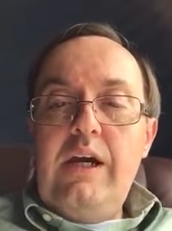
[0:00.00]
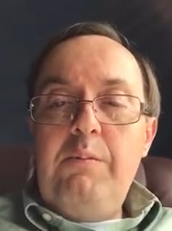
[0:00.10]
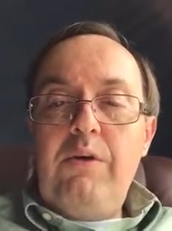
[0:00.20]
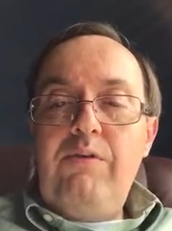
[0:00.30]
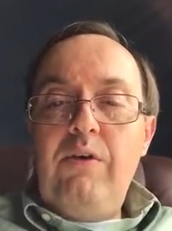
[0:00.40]
He
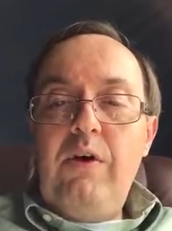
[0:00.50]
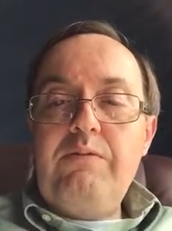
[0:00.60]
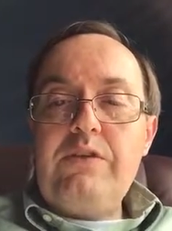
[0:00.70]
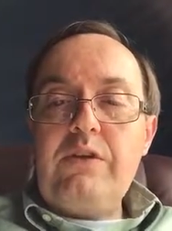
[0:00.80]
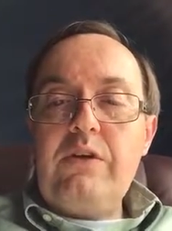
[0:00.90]

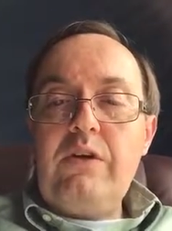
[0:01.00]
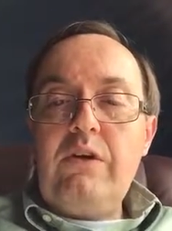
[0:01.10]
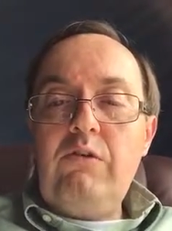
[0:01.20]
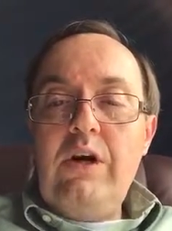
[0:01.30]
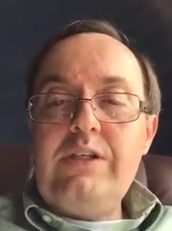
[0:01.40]
performs
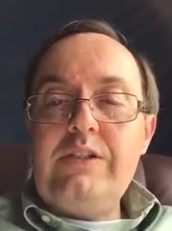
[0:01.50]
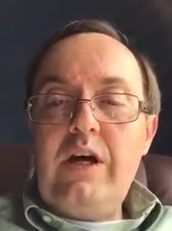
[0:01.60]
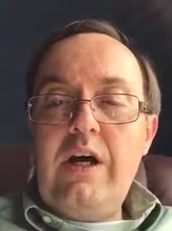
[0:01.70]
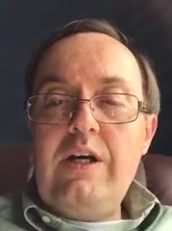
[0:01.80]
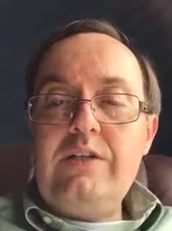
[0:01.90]
great
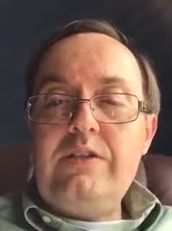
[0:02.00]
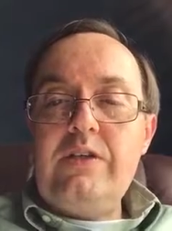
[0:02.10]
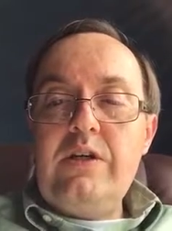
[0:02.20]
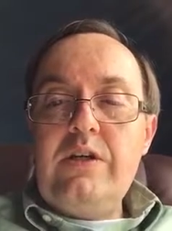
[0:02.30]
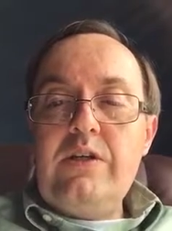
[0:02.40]

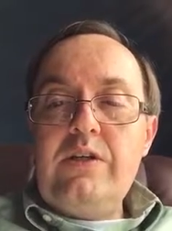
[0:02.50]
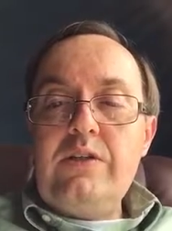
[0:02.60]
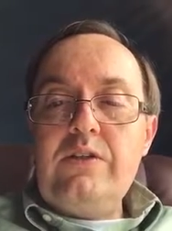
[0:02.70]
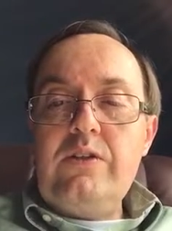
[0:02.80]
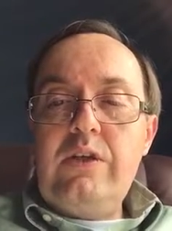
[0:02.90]
signs,
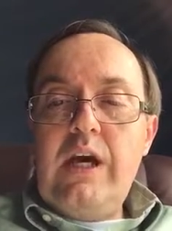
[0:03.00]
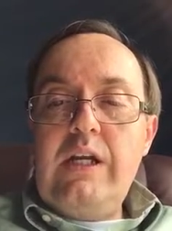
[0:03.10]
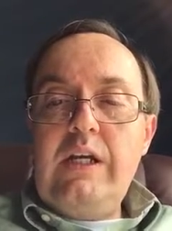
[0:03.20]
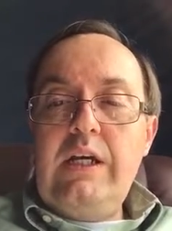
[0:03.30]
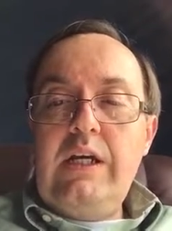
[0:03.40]
so
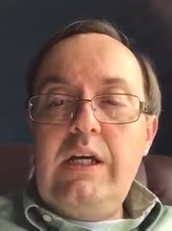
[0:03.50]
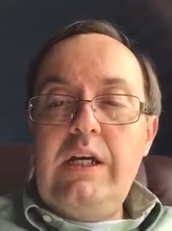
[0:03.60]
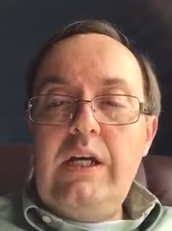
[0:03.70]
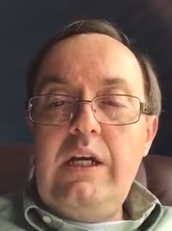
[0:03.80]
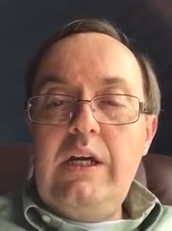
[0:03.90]
that
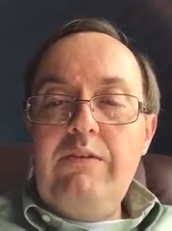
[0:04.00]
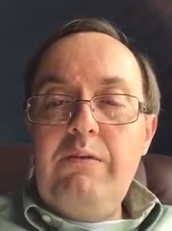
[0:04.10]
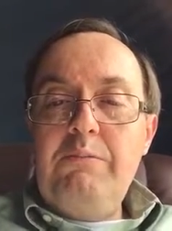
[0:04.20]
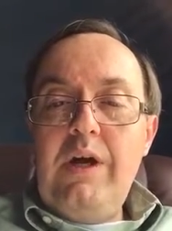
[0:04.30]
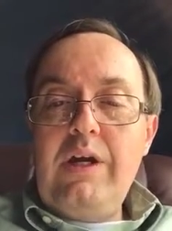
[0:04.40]
he
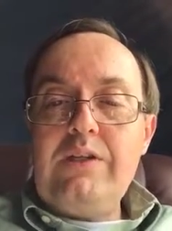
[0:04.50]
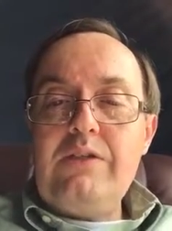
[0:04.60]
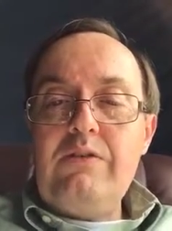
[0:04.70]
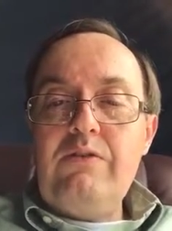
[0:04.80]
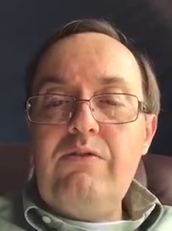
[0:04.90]
even
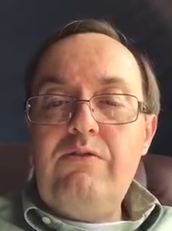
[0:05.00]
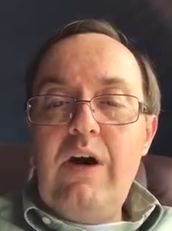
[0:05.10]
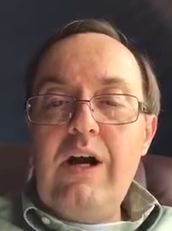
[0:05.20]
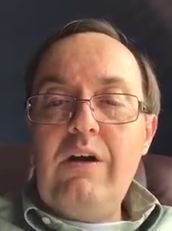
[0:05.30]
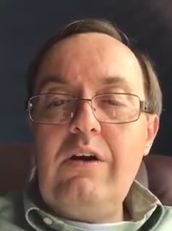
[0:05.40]
makes
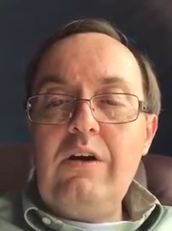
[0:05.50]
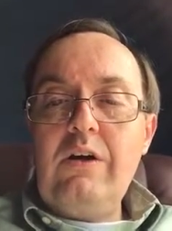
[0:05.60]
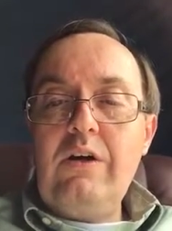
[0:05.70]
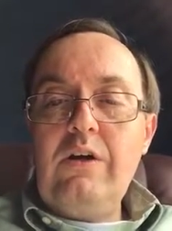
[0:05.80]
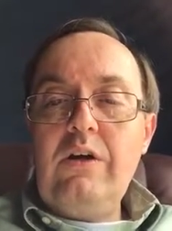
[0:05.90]
fire
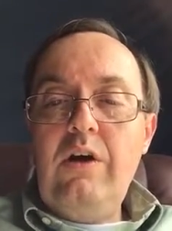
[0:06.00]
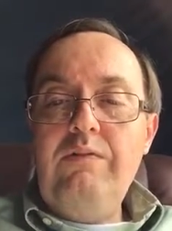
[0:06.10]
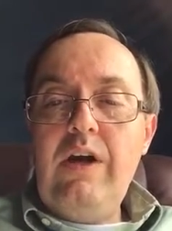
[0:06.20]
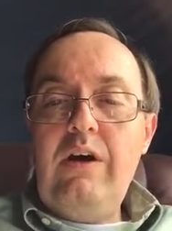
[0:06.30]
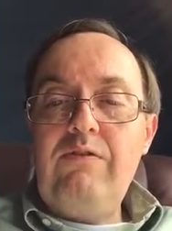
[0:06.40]

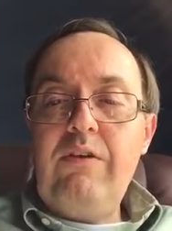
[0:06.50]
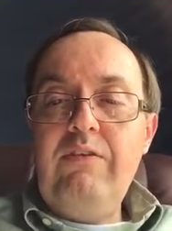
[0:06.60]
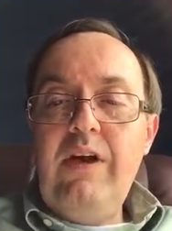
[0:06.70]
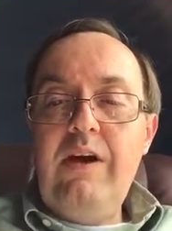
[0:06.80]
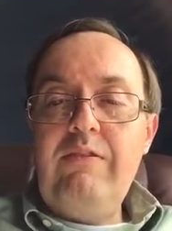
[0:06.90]
come down
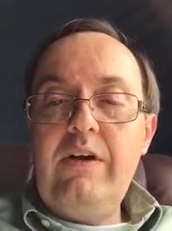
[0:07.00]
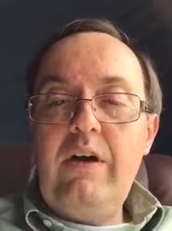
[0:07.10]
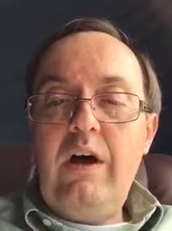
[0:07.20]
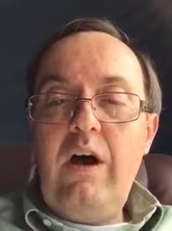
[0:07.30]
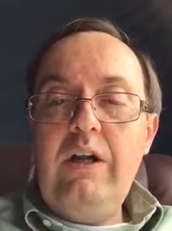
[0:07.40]
from heaven
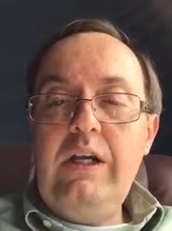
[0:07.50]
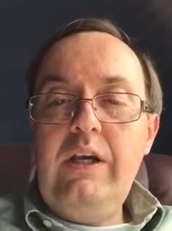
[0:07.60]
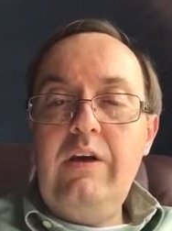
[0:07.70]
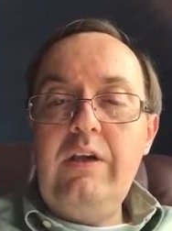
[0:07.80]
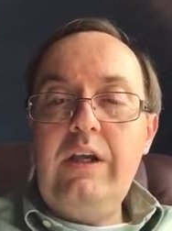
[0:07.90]
on
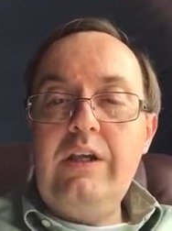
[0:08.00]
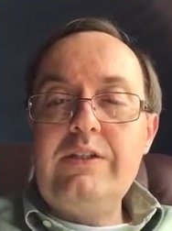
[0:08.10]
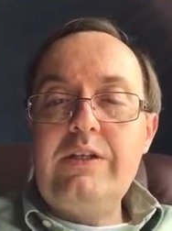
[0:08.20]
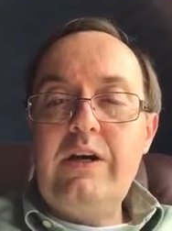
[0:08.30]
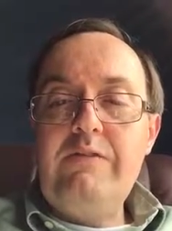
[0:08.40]
the earth in the
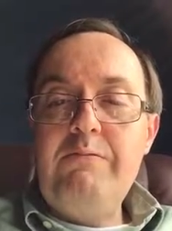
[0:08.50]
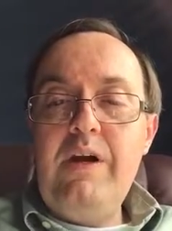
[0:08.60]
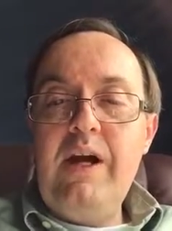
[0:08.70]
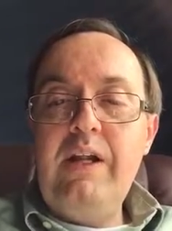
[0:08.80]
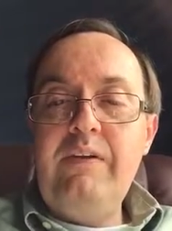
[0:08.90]
sight of
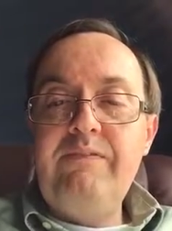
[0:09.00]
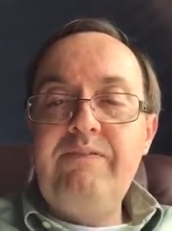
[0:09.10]
men.